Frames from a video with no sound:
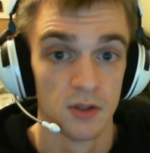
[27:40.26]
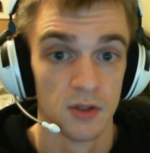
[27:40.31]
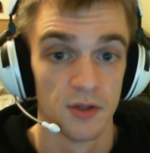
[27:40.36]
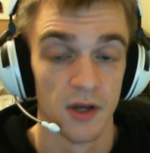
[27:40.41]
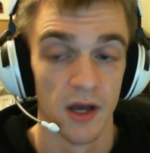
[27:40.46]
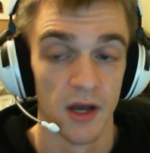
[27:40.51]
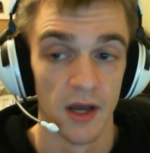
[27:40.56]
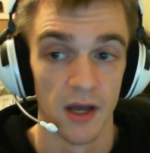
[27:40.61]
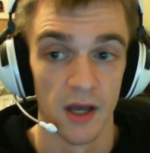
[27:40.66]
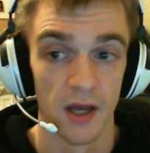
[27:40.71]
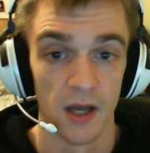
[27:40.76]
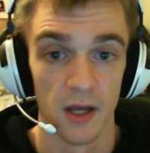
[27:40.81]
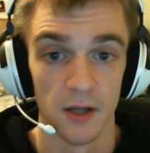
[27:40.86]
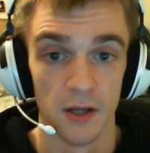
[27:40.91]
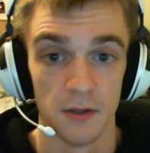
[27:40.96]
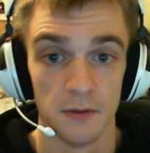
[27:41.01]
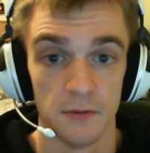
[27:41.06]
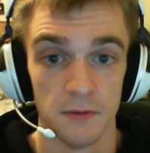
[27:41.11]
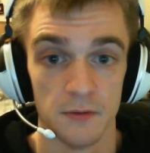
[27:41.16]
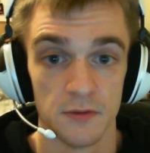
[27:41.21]

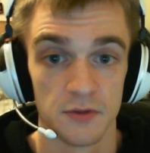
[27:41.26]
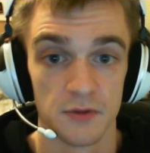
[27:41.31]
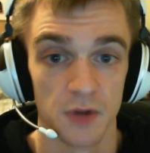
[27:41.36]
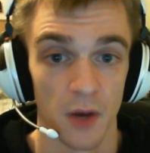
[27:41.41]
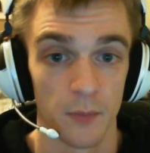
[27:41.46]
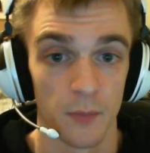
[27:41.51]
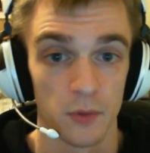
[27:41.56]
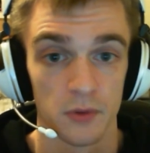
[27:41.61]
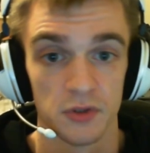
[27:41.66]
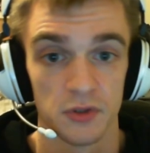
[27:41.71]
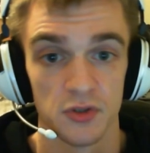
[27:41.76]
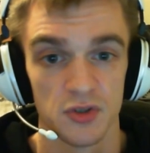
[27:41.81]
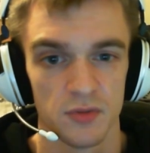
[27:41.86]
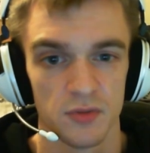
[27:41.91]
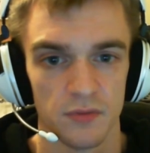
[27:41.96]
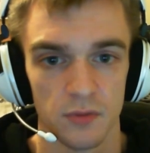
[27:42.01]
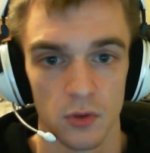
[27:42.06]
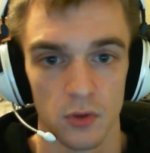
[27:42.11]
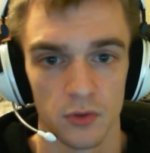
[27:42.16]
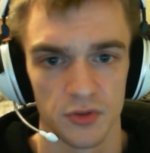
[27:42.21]
And I'll probably do some
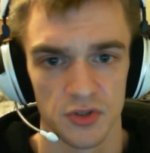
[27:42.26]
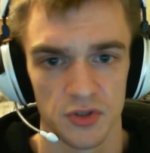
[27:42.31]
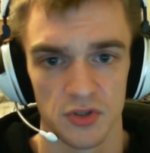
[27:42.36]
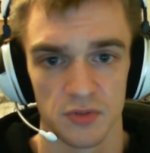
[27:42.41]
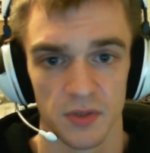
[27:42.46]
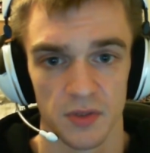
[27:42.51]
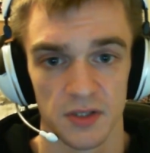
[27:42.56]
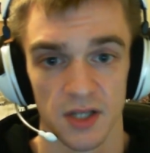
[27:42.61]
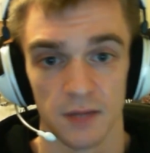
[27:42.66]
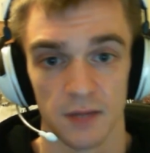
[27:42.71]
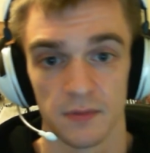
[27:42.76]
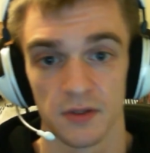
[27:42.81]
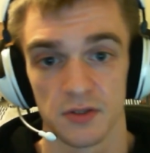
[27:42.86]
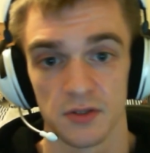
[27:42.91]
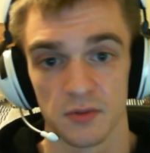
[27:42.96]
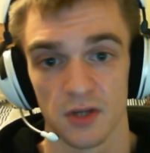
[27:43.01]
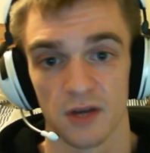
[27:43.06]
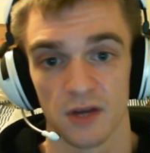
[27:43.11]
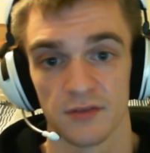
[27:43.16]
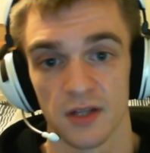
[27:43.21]
vlogs using my tablet, because I'm
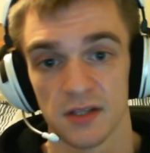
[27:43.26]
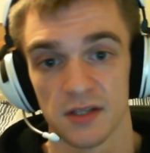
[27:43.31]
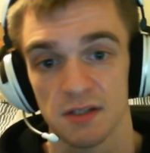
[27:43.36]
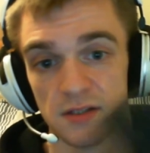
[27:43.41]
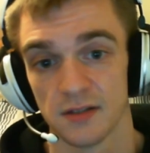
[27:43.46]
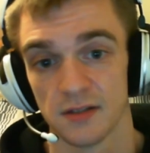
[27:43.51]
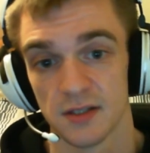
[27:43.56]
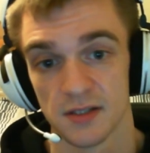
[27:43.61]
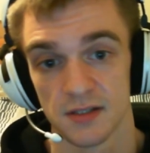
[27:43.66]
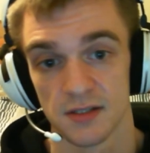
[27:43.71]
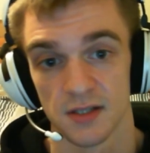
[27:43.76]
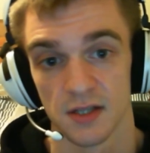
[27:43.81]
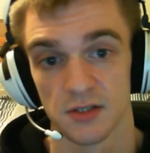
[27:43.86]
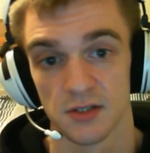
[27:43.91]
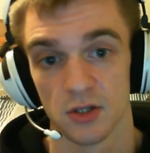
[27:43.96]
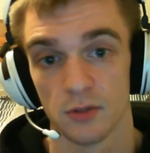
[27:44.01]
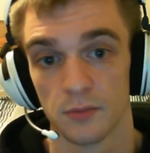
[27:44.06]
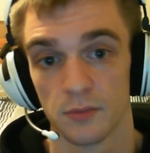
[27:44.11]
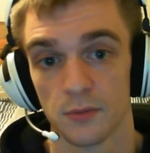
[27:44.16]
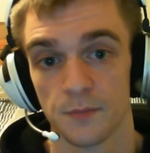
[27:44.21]
going to have this set
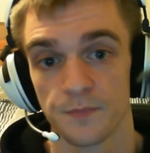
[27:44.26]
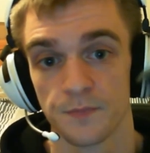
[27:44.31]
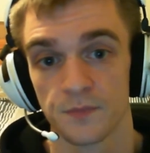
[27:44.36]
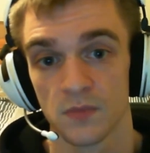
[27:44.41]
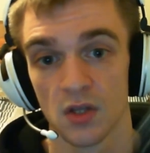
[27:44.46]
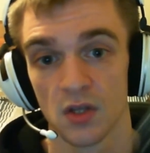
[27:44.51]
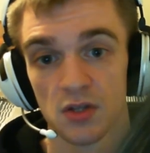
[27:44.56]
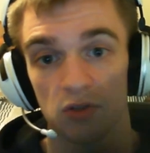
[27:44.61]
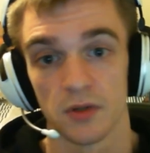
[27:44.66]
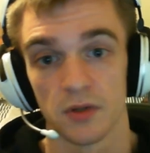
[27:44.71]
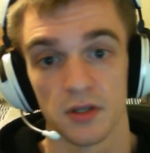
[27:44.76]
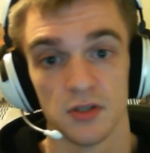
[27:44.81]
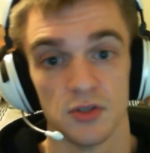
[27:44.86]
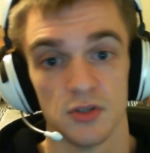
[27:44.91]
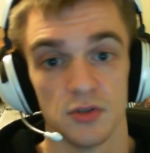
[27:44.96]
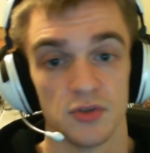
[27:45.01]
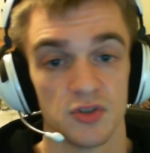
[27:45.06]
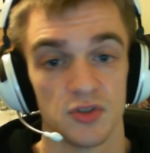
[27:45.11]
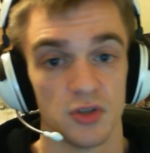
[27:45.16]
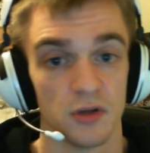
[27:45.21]
up so I can do
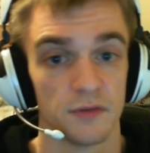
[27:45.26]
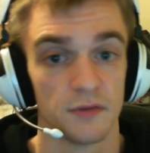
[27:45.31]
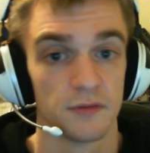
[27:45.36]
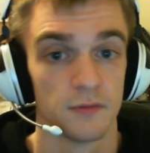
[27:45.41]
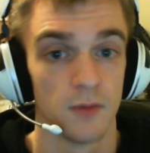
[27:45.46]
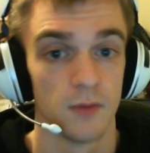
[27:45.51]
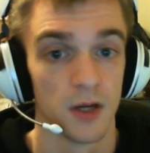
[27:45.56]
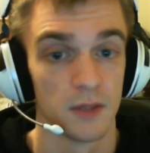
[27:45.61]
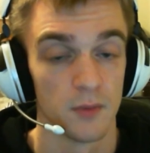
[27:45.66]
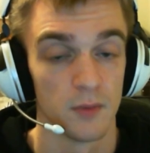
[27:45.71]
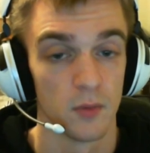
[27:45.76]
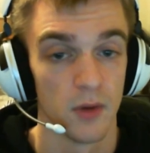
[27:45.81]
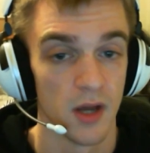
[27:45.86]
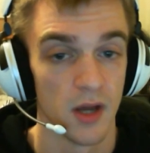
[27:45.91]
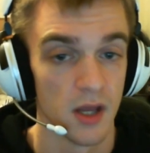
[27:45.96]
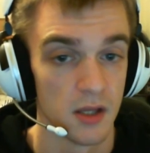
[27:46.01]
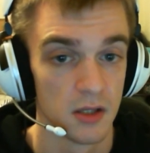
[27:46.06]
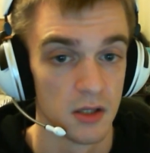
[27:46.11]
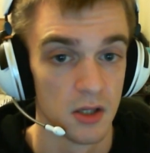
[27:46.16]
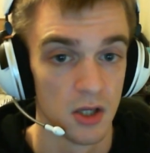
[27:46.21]
stuff while I'm
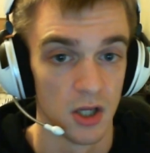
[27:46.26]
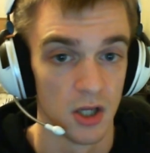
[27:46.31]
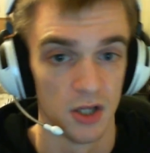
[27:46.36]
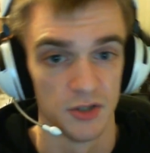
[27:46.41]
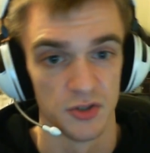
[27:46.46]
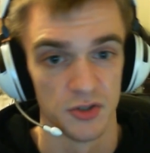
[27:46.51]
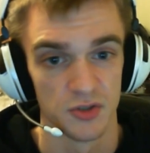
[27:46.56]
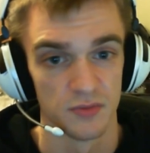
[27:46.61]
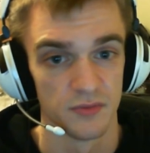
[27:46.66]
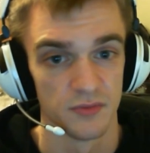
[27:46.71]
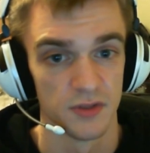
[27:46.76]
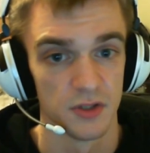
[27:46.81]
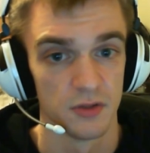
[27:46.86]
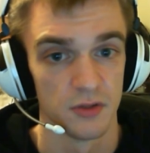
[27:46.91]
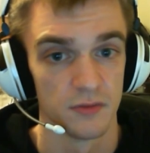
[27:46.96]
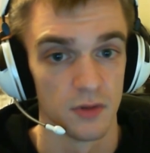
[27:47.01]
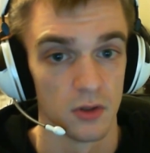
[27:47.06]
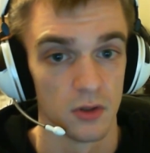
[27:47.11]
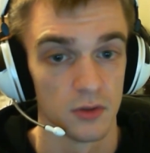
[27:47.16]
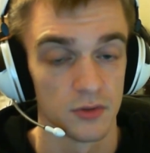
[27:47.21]
away. I'll do some video
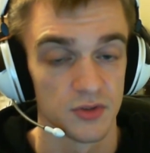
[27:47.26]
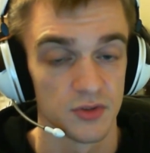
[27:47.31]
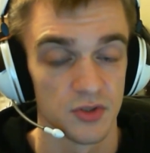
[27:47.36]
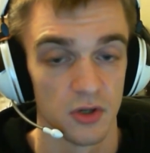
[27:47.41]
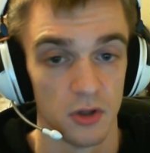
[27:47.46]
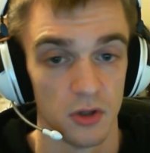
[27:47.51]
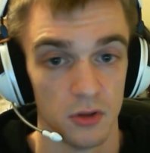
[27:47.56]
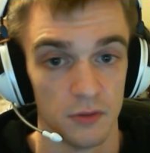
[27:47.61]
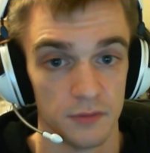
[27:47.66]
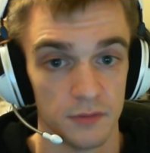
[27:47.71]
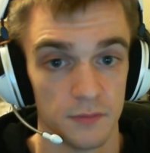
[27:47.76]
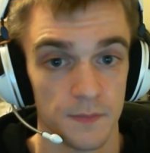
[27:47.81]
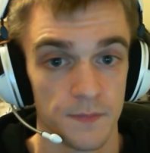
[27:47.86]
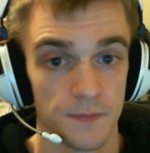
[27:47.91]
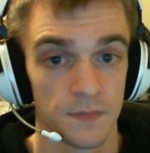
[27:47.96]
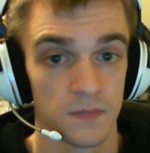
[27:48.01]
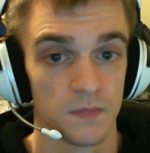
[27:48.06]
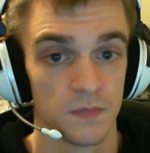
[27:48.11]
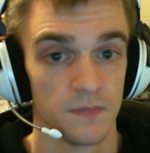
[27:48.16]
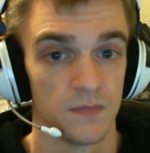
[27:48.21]
vlogs of
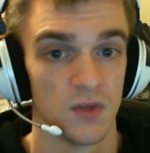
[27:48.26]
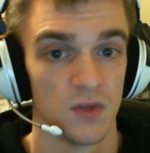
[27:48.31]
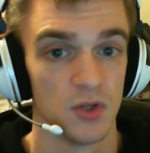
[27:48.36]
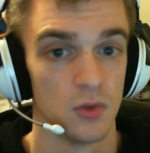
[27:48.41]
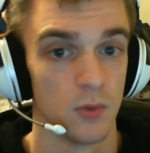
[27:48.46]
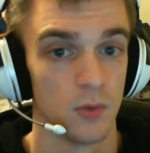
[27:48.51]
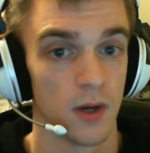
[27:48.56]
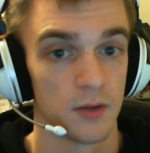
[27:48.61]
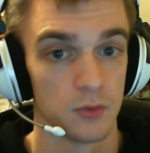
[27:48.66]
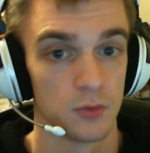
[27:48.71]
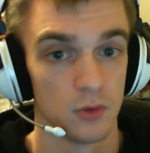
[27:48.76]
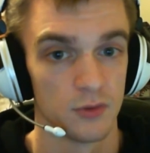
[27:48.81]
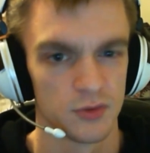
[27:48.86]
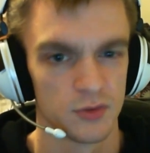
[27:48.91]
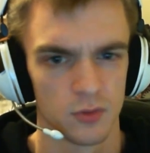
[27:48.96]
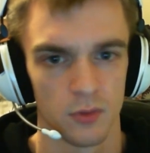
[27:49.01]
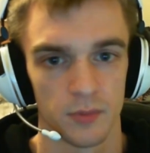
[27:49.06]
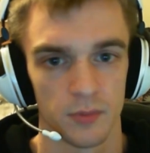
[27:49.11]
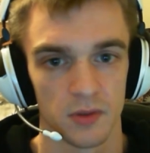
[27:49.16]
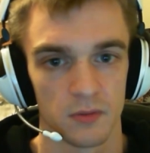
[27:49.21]
the new White Dwarfs, so I
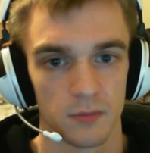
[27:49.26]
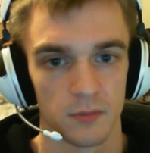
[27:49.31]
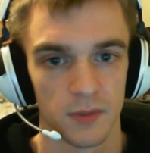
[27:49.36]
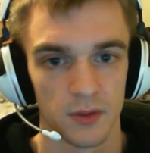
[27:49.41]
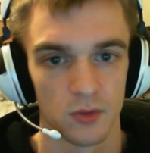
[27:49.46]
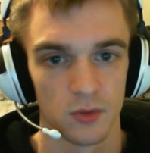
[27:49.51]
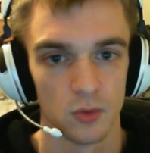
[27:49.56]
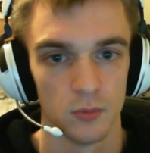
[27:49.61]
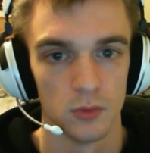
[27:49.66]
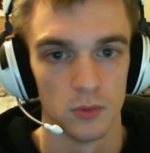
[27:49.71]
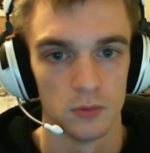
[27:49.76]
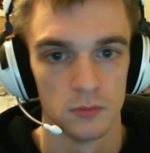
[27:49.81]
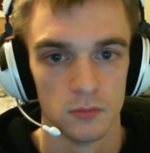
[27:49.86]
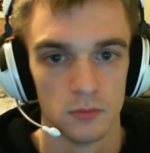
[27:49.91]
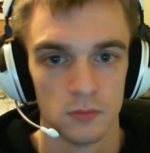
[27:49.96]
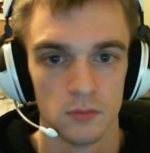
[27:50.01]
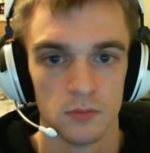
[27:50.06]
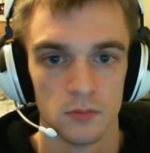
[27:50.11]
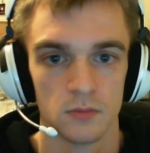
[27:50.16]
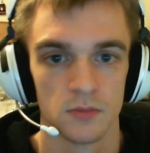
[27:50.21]
won't be able with my normal
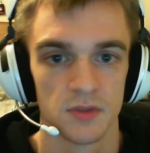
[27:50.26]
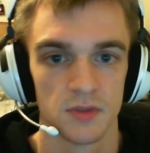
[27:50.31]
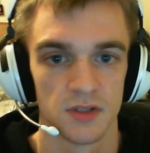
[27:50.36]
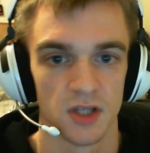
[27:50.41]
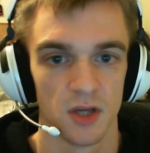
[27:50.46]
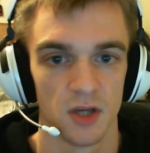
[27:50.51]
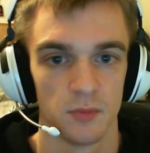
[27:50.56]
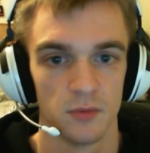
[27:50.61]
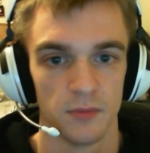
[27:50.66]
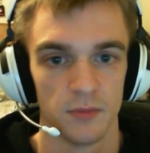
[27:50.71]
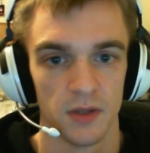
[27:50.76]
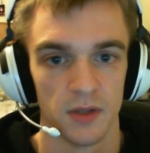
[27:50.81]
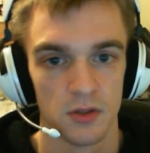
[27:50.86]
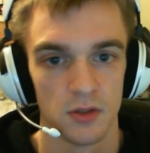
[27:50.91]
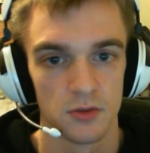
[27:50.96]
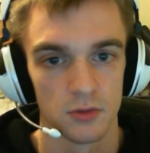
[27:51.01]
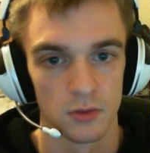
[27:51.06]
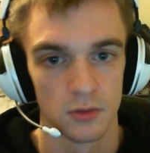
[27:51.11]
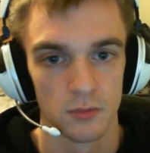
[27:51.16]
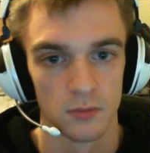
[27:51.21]
setup of my
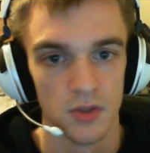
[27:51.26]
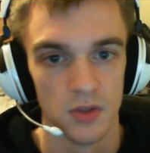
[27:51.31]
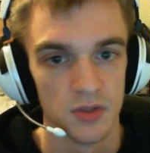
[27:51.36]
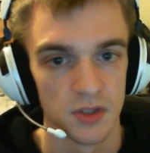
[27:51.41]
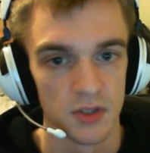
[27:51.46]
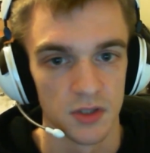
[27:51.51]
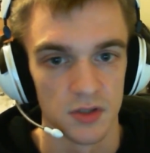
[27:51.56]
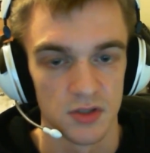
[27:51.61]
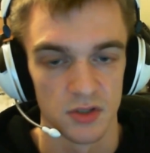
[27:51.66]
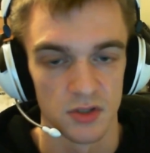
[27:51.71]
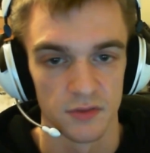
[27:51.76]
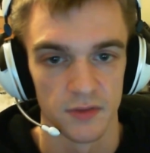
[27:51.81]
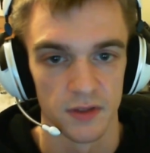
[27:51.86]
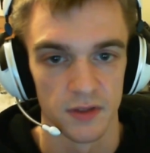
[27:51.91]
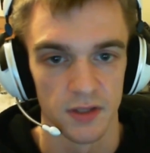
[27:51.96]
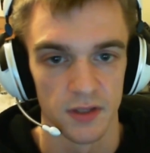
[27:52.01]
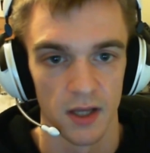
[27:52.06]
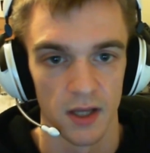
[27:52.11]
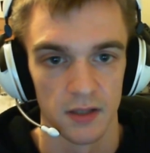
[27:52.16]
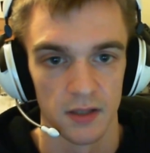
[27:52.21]
intro music and stuff like
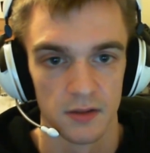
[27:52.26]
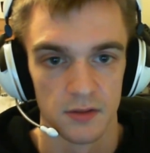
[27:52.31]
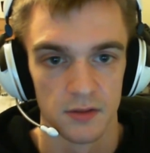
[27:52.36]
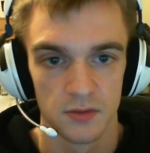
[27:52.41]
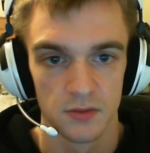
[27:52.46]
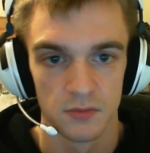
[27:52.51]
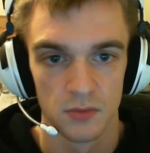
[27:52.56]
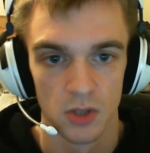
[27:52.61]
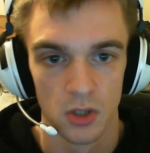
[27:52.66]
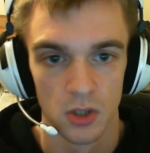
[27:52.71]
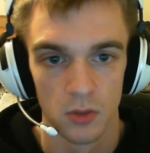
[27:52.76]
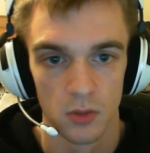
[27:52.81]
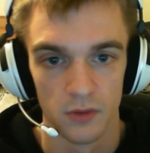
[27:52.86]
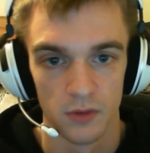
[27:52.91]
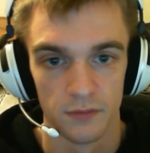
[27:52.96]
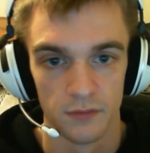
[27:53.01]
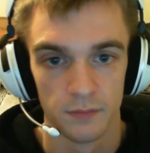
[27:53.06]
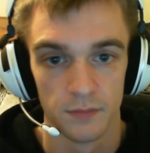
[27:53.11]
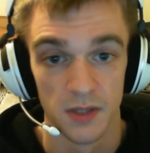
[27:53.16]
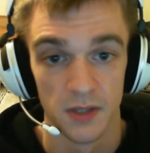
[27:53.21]
that, and
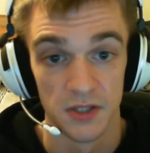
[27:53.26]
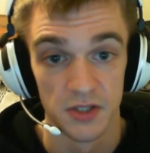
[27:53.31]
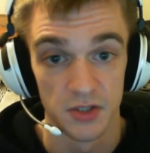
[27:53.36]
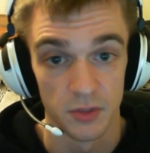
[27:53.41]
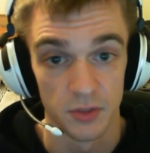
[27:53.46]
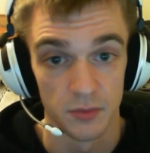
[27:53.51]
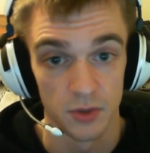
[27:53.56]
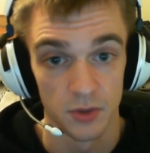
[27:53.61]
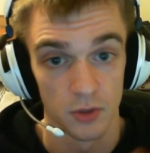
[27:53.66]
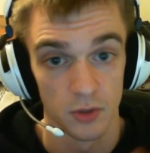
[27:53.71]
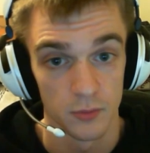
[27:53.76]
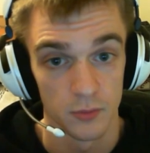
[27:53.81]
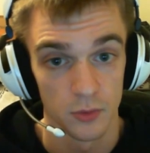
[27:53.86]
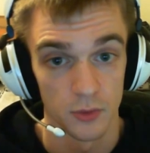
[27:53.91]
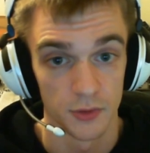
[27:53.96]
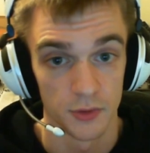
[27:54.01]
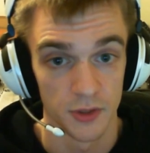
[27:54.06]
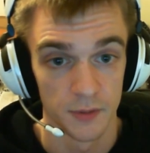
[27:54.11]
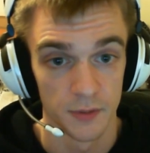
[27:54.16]
with pictures up in the top corner.